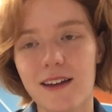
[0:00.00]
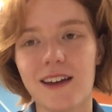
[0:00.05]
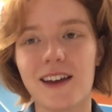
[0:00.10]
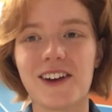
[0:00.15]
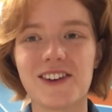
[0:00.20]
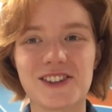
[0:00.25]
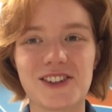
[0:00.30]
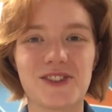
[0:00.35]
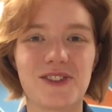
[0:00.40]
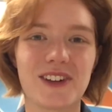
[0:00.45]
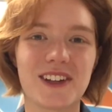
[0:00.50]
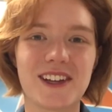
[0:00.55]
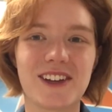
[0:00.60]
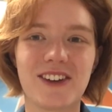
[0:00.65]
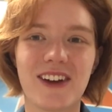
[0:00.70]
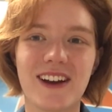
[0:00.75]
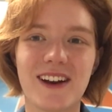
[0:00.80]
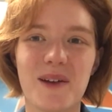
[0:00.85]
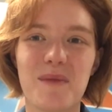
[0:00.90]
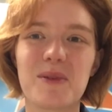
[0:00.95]
here's a really
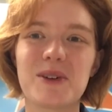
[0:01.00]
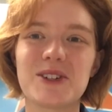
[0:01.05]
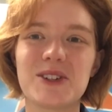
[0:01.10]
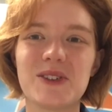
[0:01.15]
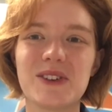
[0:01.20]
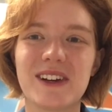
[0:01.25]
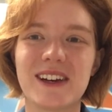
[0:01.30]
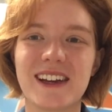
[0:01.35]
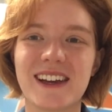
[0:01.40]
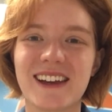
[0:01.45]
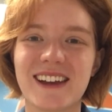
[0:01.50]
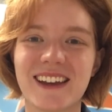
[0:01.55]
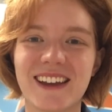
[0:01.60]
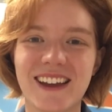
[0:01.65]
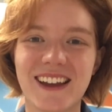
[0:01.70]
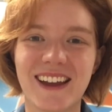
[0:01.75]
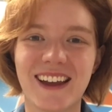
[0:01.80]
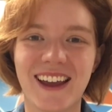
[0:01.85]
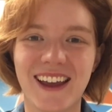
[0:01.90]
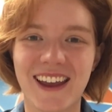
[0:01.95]
great opportunity.
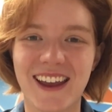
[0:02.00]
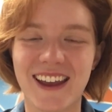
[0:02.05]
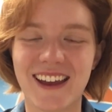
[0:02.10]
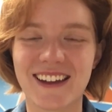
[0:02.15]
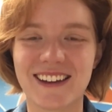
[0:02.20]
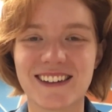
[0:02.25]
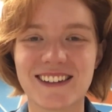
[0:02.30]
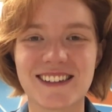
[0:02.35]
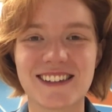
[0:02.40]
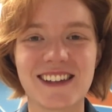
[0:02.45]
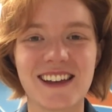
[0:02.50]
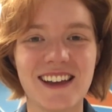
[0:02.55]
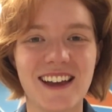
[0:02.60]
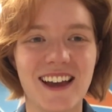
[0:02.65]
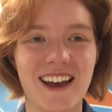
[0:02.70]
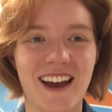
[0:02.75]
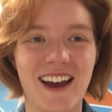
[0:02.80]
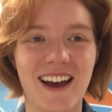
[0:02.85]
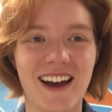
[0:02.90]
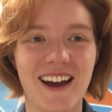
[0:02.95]
And
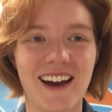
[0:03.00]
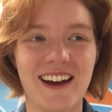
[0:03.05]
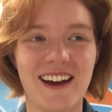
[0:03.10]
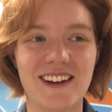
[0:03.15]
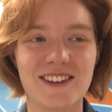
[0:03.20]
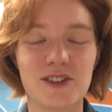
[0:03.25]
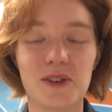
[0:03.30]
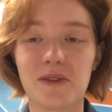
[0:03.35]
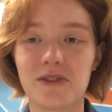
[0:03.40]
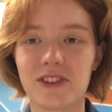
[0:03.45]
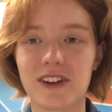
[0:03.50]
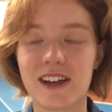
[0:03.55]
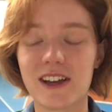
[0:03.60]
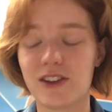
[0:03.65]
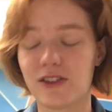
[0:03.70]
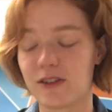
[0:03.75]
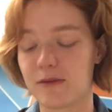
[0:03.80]
don't forget, you